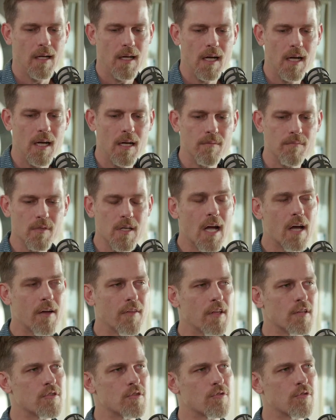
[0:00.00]
Yeah,
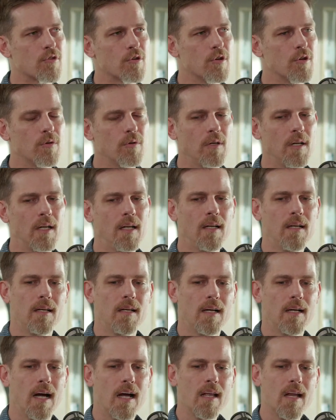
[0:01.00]
that's true.
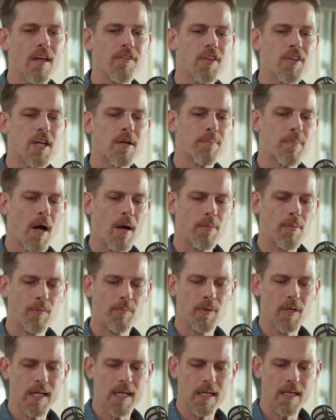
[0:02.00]
I think
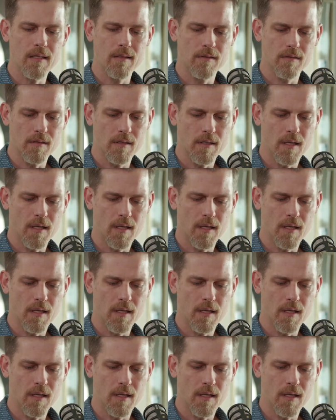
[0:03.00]
probably